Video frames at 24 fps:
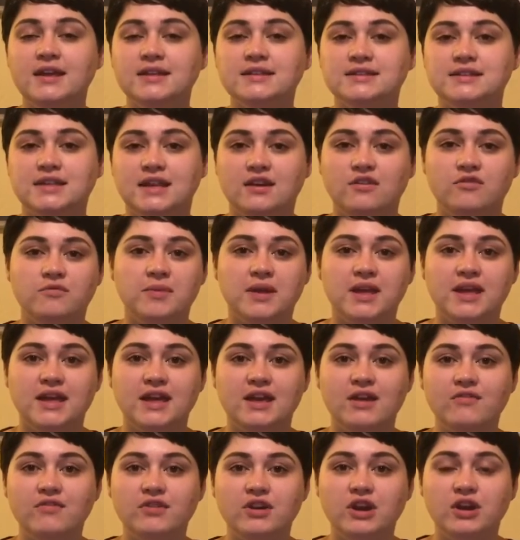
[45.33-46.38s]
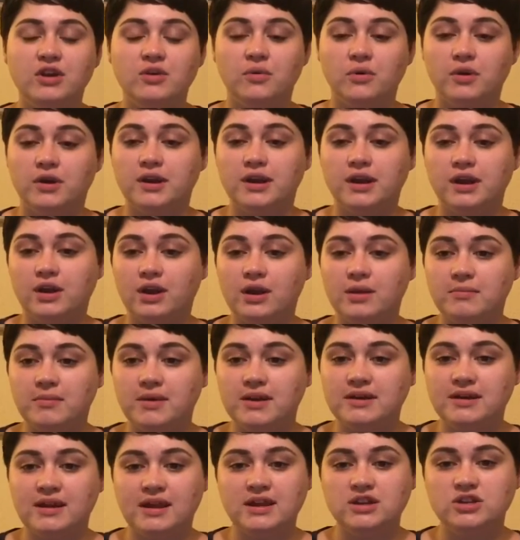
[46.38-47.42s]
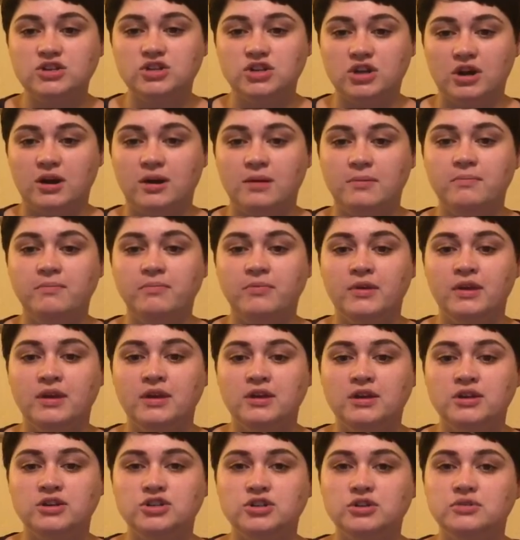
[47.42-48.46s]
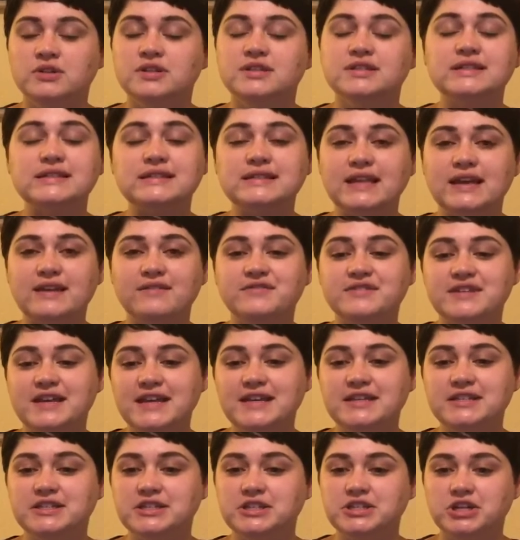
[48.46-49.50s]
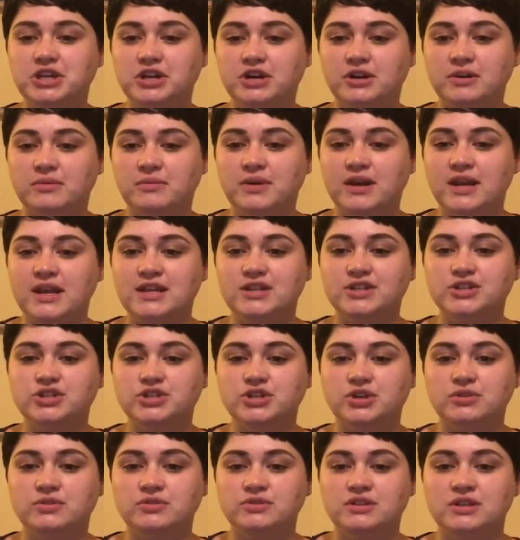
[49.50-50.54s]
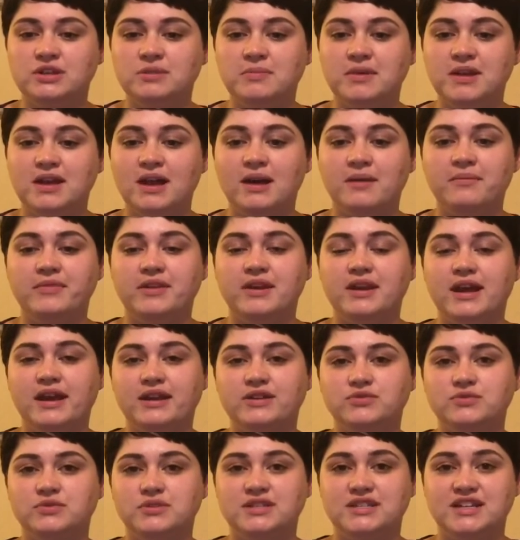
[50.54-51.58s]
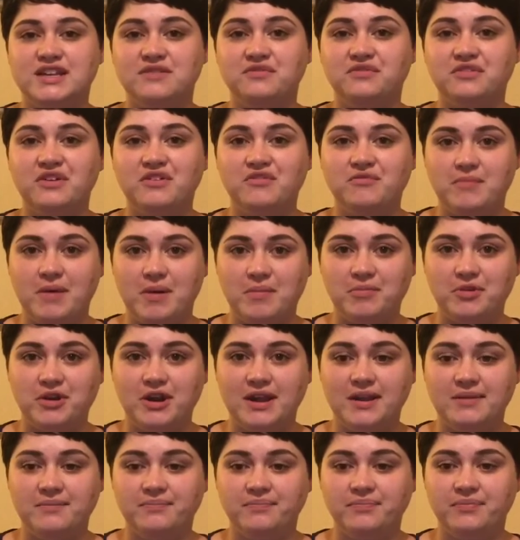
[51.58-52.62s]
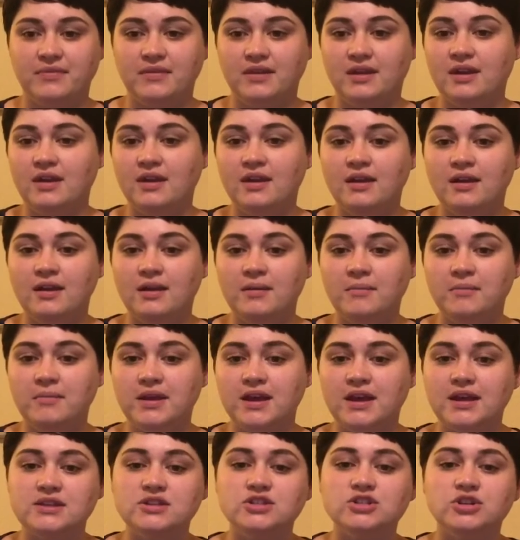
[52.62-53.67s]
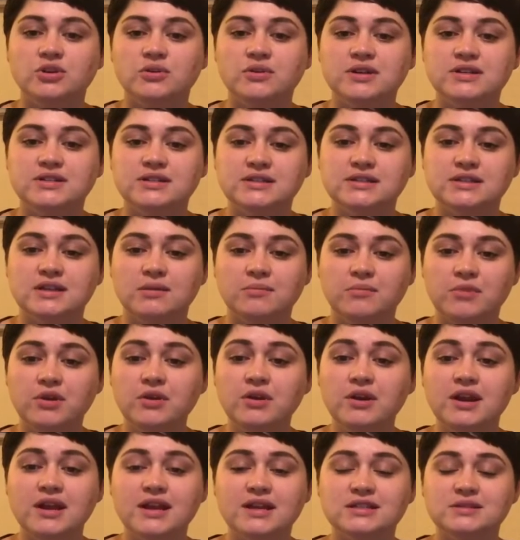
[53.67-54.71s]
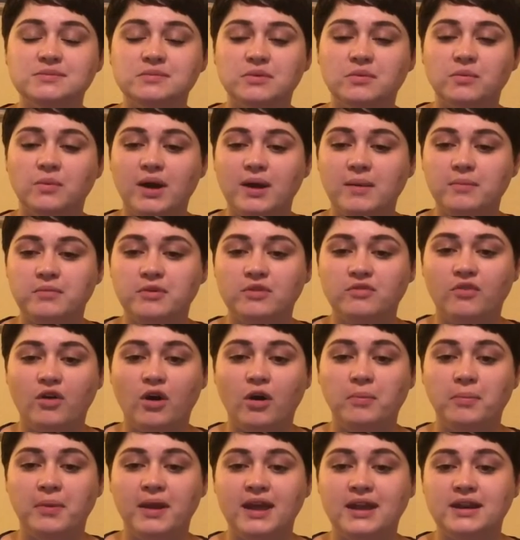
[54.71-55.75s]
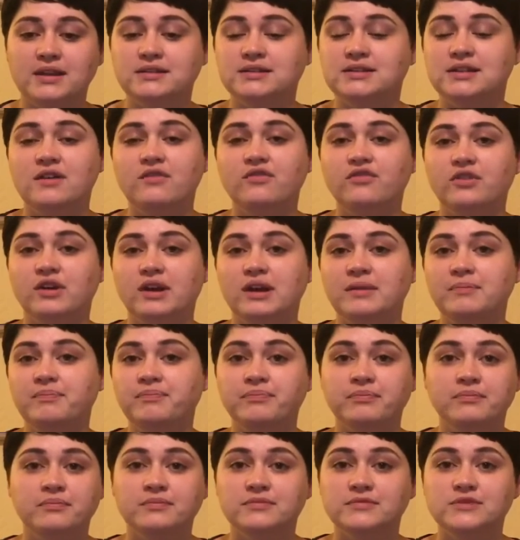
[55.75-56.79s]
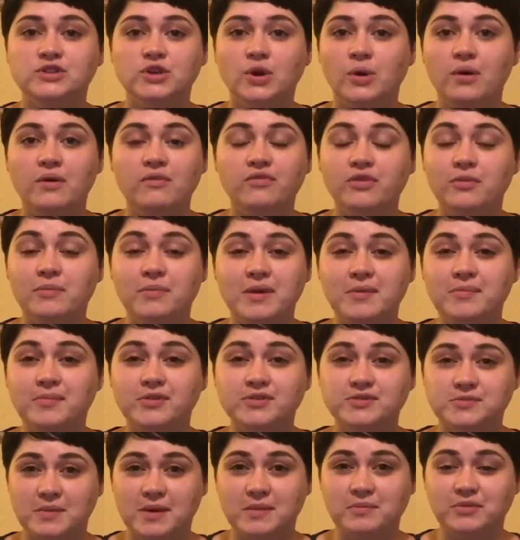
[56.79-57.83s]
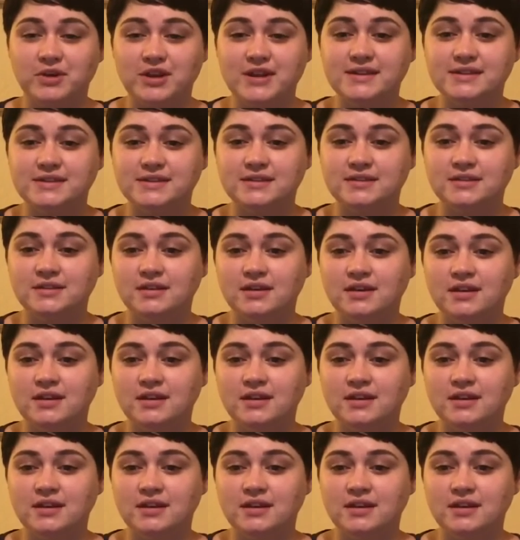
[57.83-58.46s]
Instead of being given an ordinary, mundane job, Jonas's life takes a turn when he is chosen to become the next receiver of memory. Because Jonas's community has been wiped of all pain and suffering, so have the people's memories.